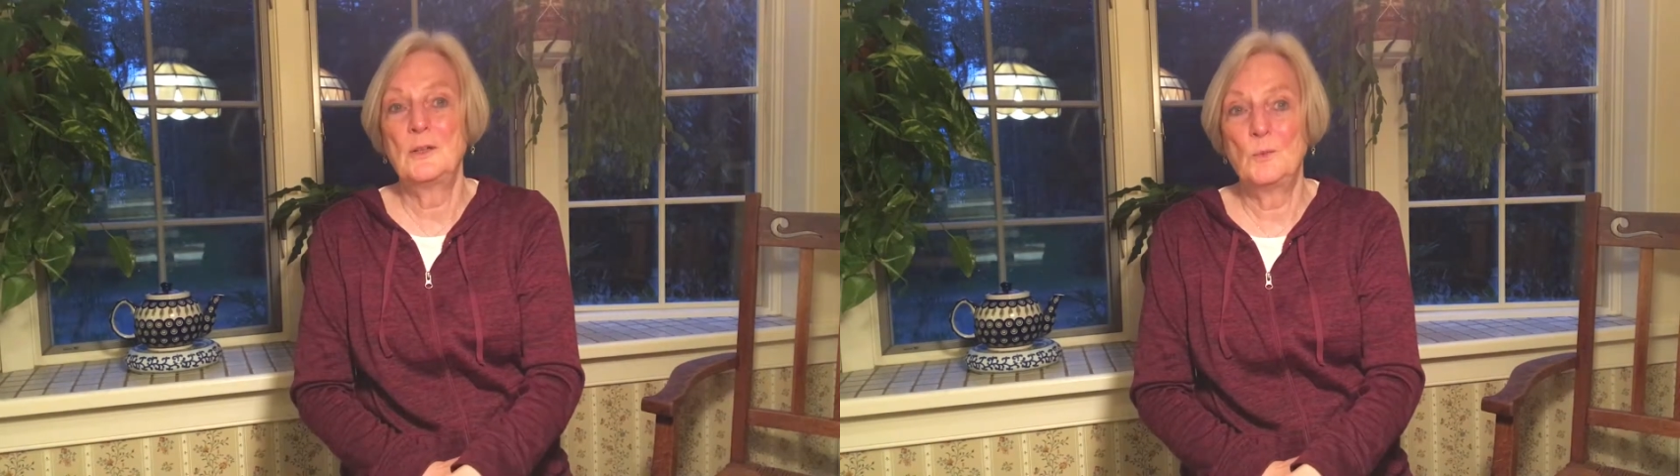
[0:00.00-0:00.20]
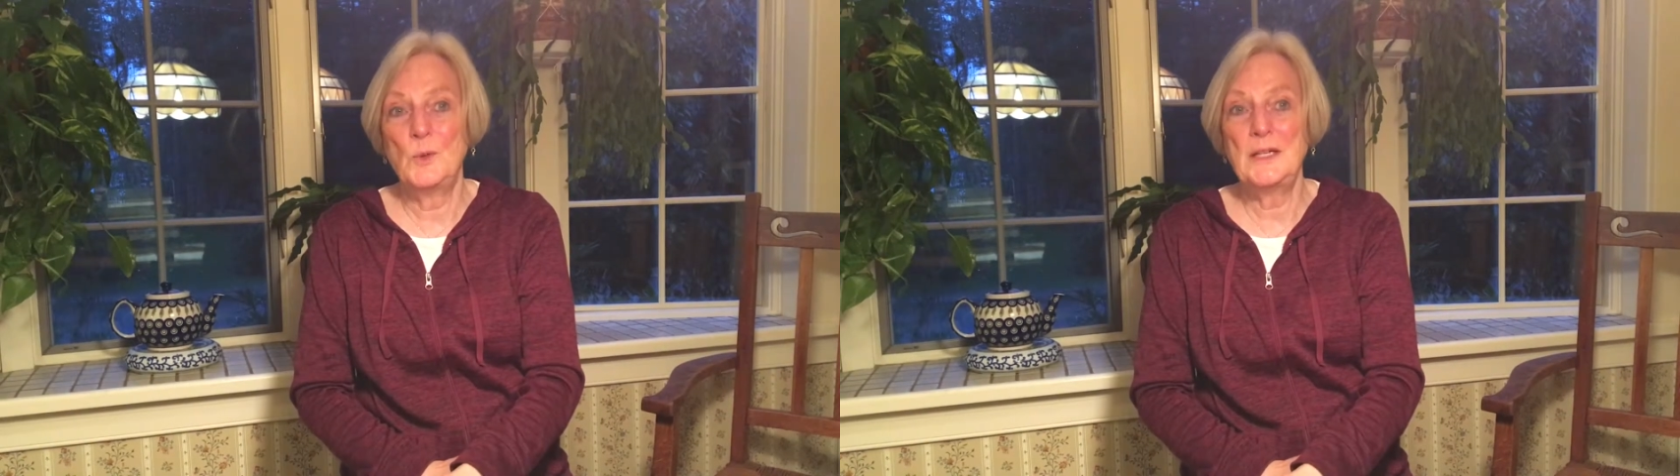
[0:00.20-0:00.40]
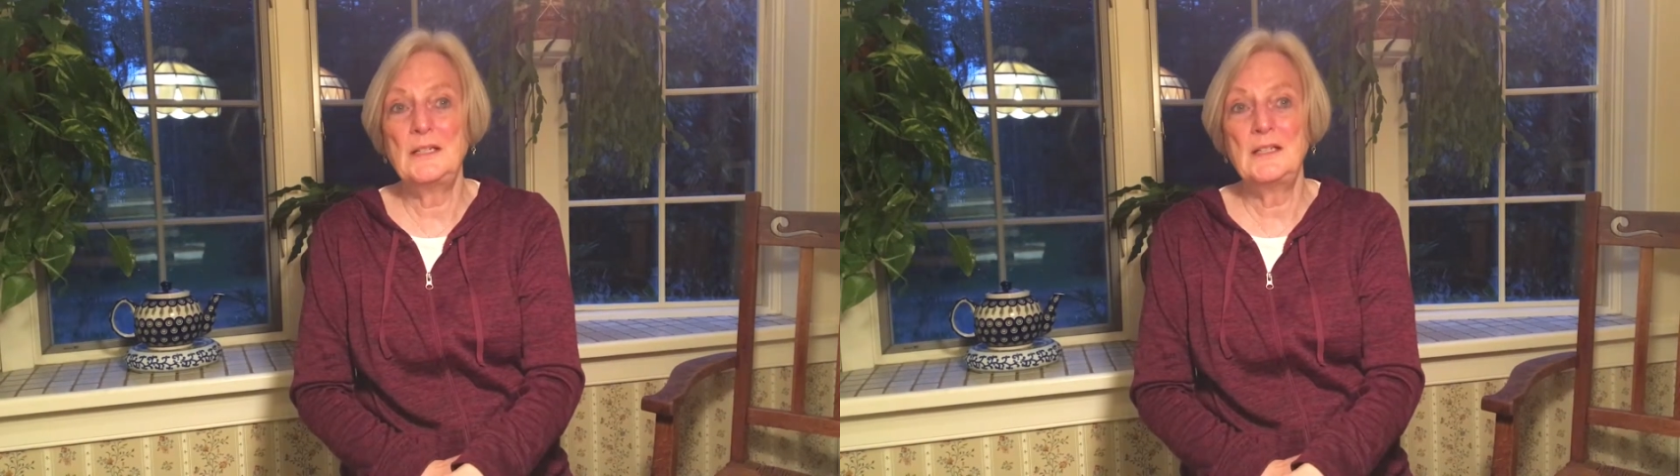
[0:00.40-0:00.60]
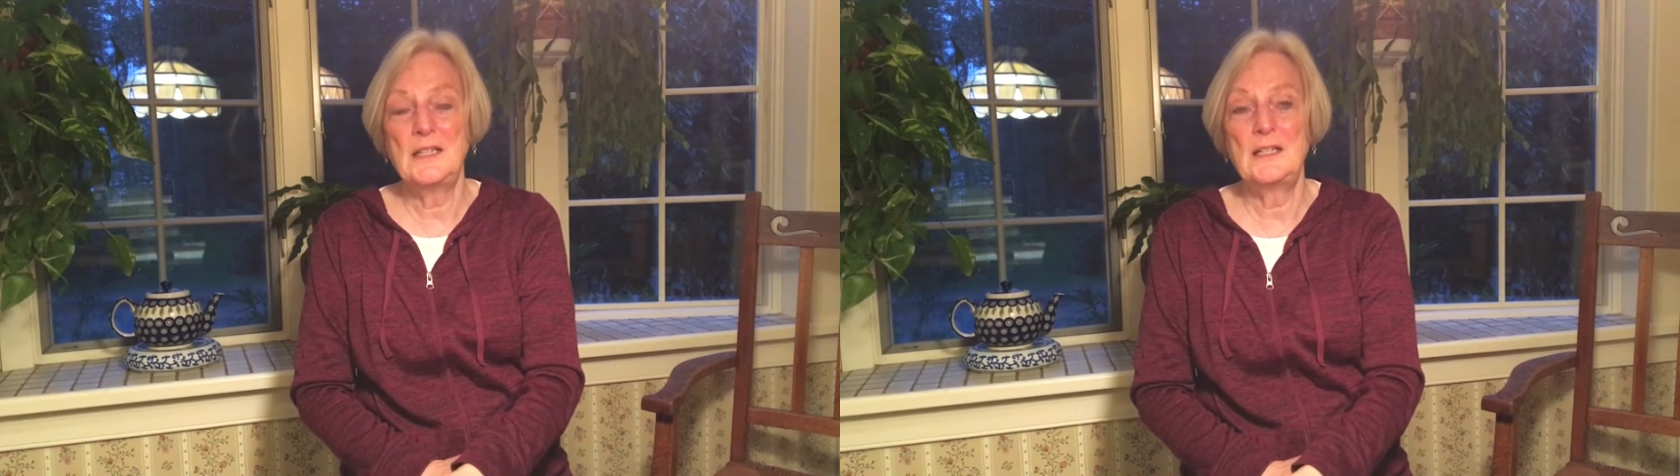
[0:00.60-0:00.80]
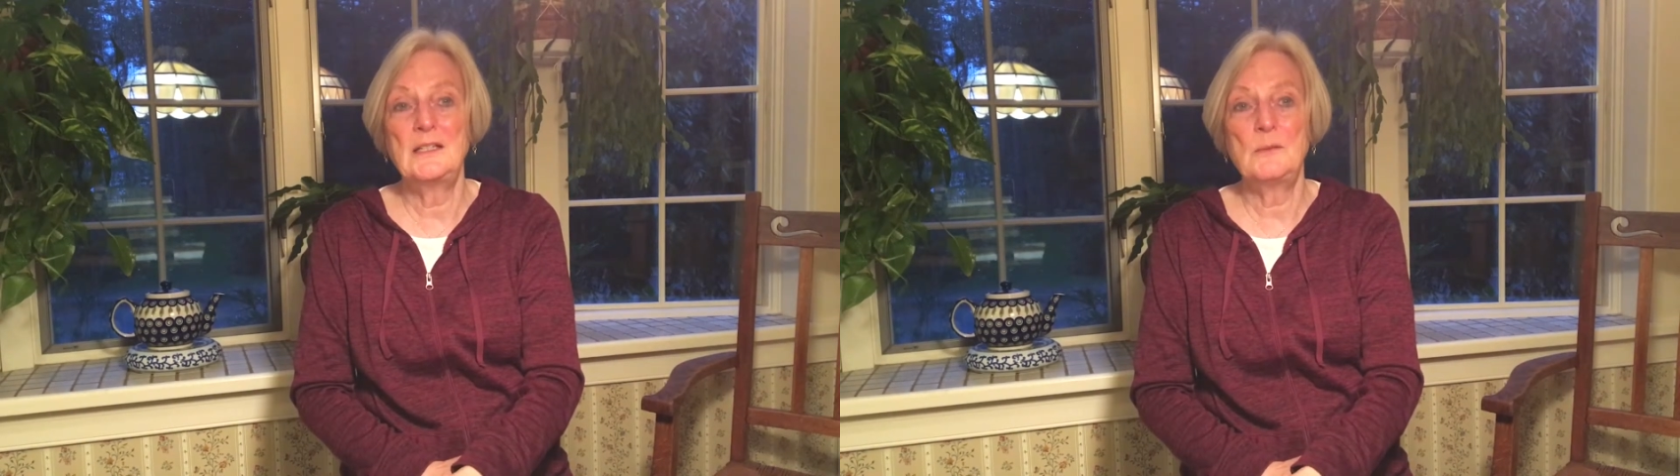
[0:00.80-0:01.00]
we
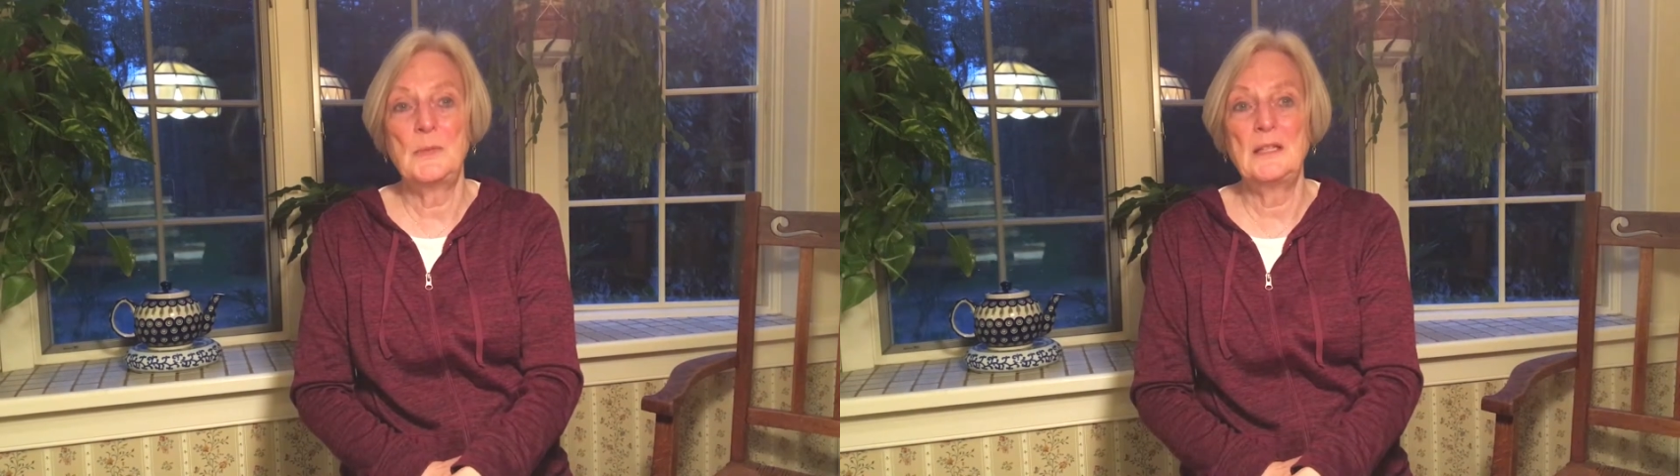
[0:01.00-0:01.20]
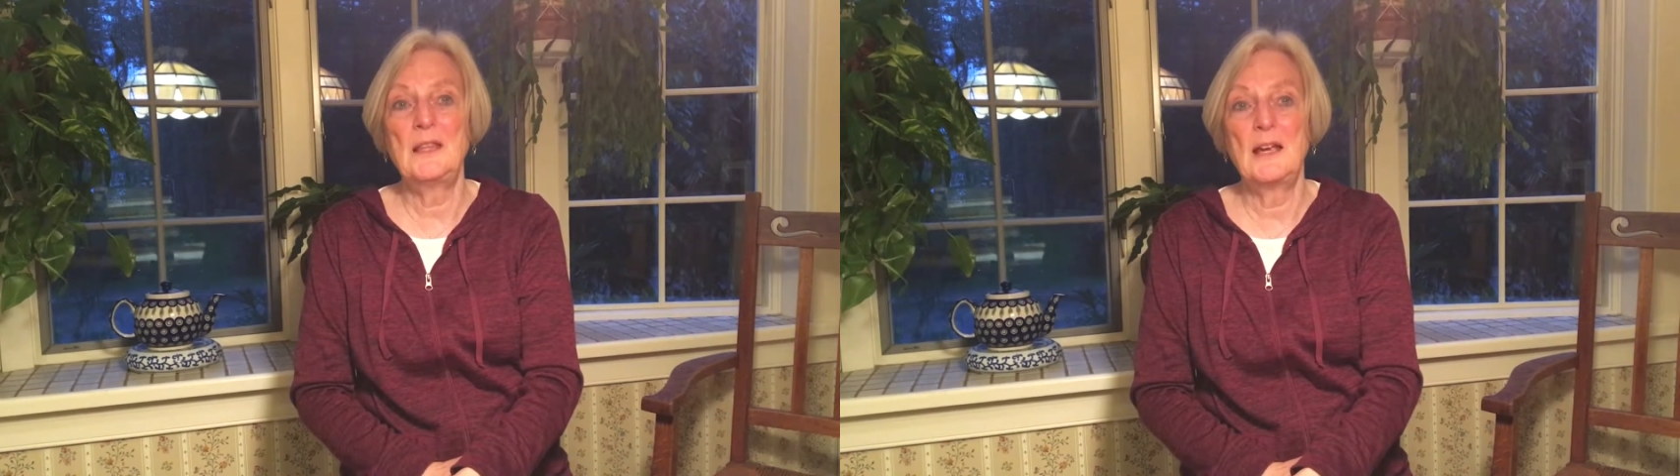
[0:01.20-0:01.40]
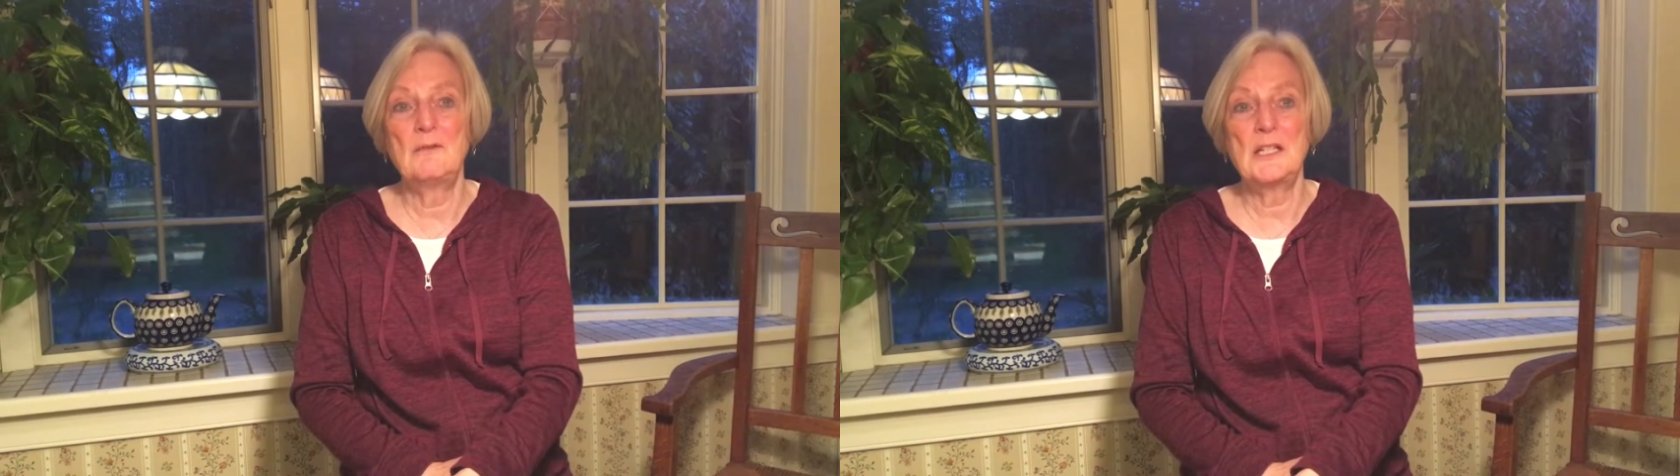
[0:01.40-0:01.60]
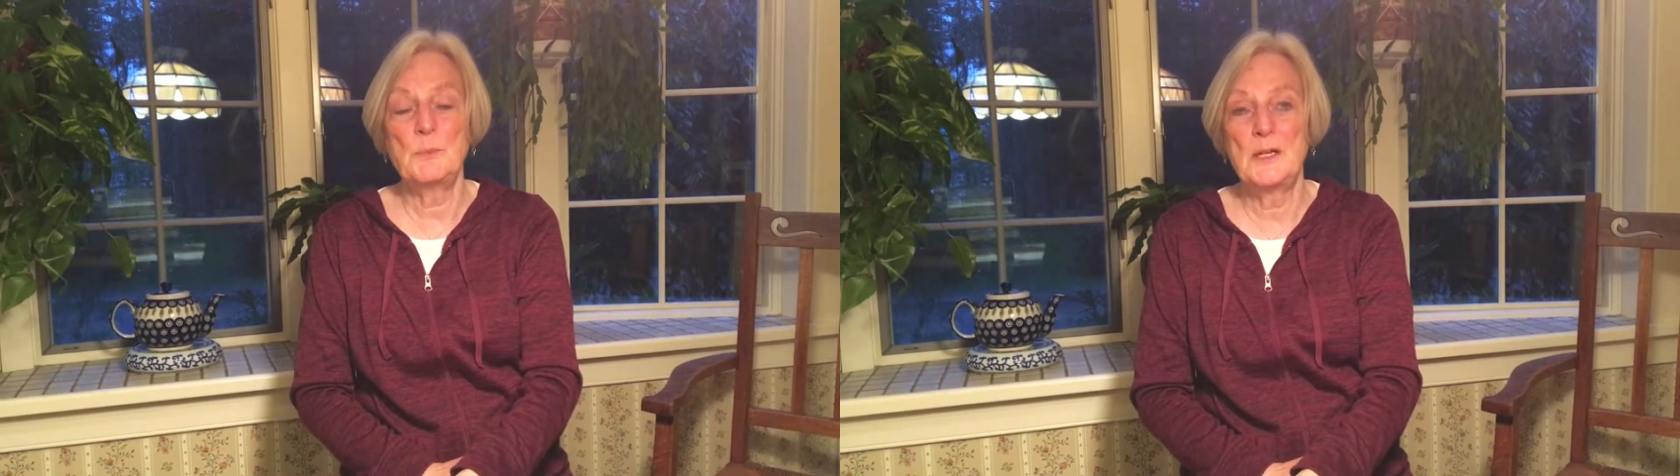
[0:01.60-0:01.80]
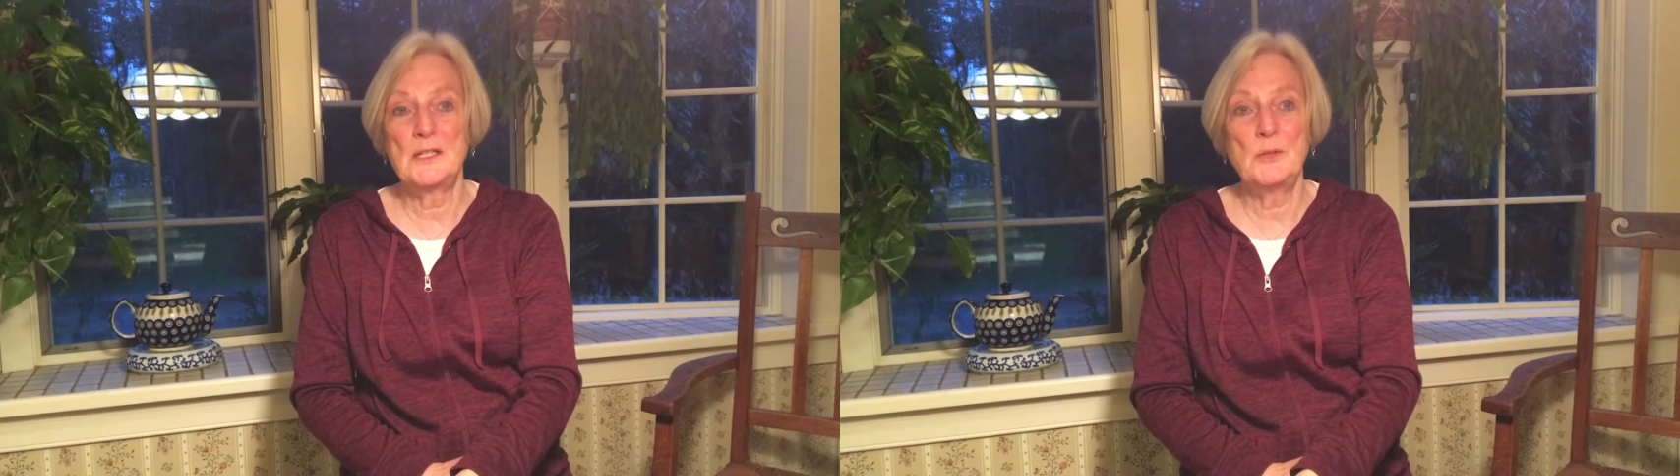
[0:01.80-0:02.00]
need to meet that
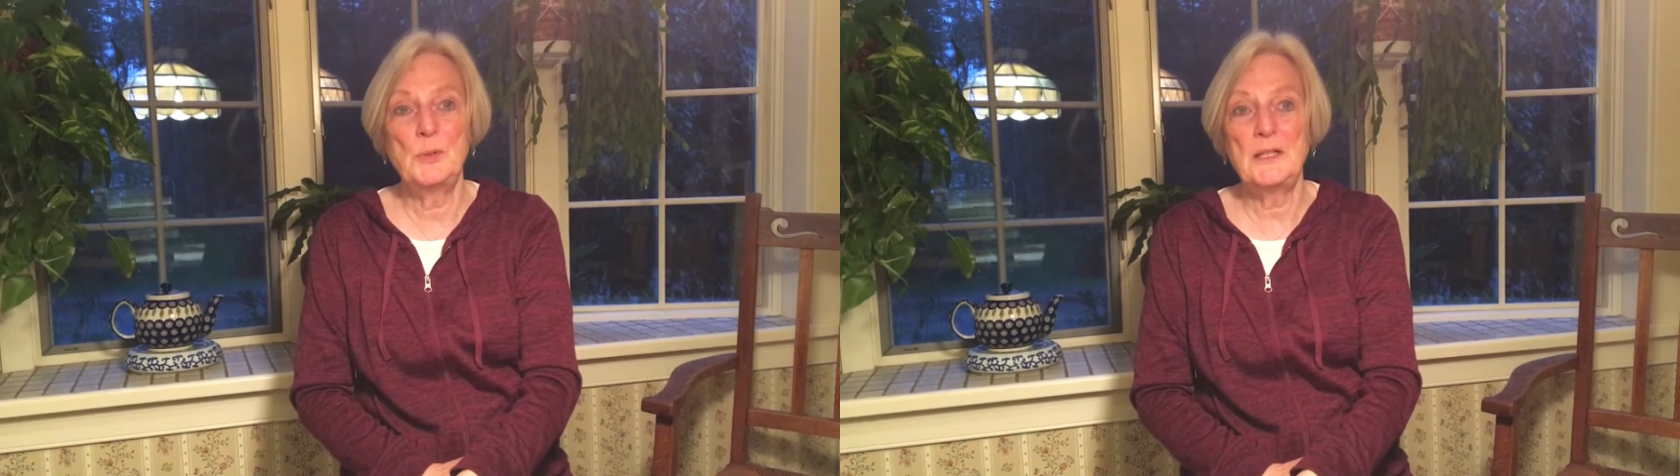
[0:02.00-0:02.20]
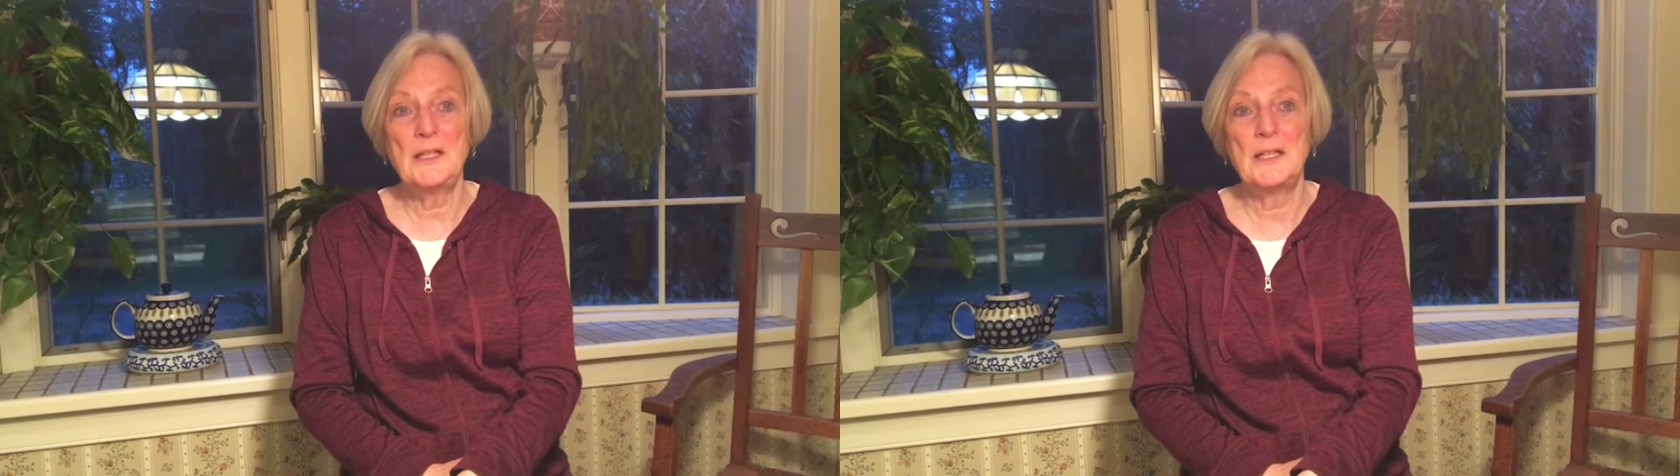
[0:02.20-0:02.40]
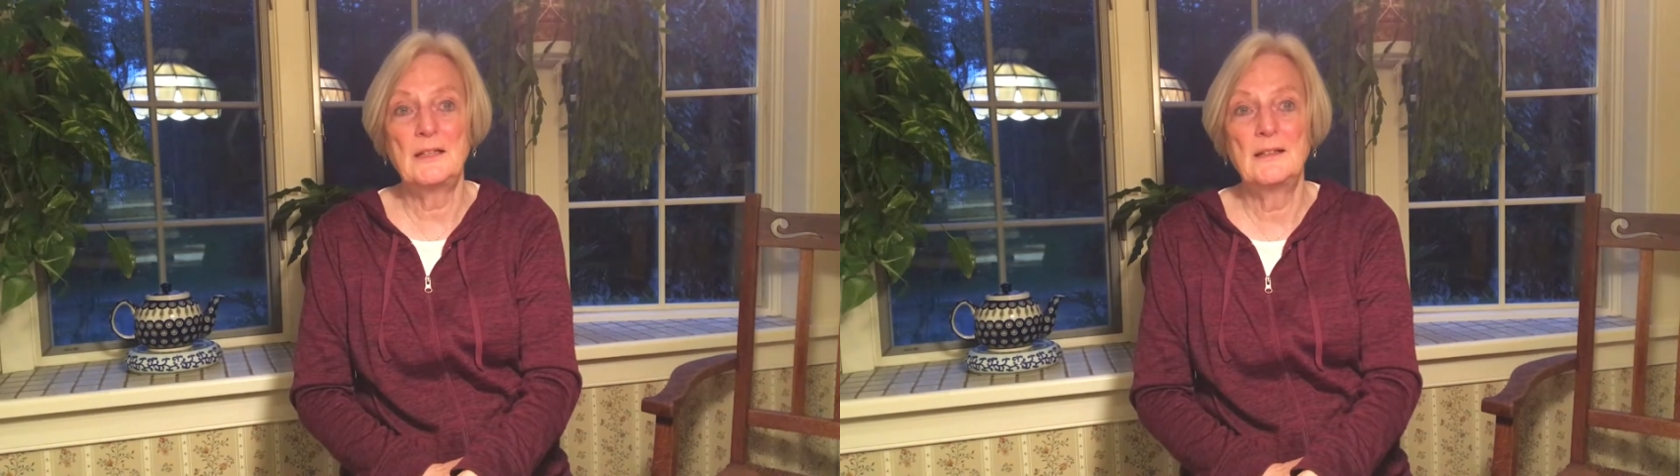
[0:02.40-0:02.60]
responsibility.